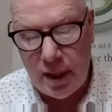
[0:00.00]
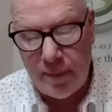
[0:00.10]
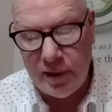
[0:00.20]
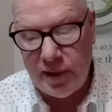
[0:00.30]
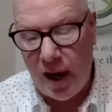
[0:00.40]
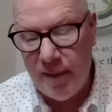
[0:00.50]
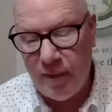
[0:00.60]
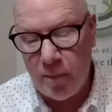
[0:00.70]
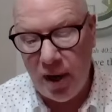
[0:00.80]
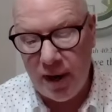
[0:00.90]
It was time
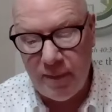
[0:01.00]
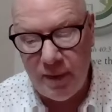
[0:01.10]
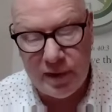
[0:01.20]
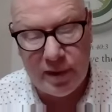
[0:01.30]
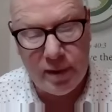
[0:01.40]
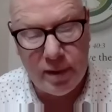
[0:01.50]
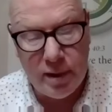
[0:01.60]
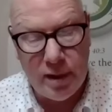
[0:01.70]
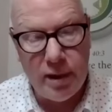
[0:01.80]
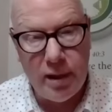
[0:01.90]
for breakfast,
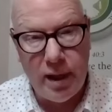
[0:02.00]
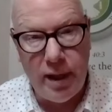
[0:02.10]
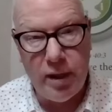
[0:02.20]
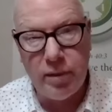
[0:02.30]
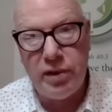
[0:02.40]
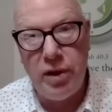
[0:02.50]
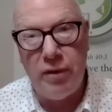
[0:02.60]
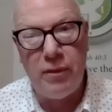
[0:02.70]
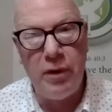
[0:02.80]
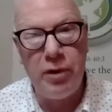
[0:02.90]
and there was
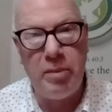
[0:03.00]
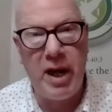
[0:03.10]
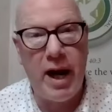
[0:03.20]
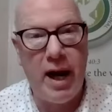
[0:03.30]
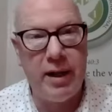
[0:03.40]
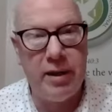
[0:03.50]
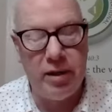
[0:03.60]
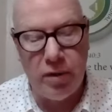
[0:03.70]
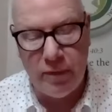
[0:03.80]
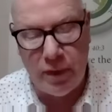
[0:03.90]
no food to be had in
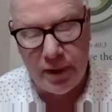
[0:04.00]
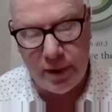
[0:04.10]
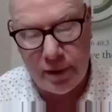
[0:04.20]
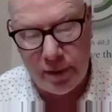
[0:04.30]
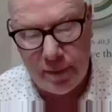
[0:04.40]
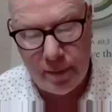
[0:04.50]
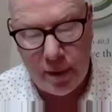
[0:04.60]
the orphanage.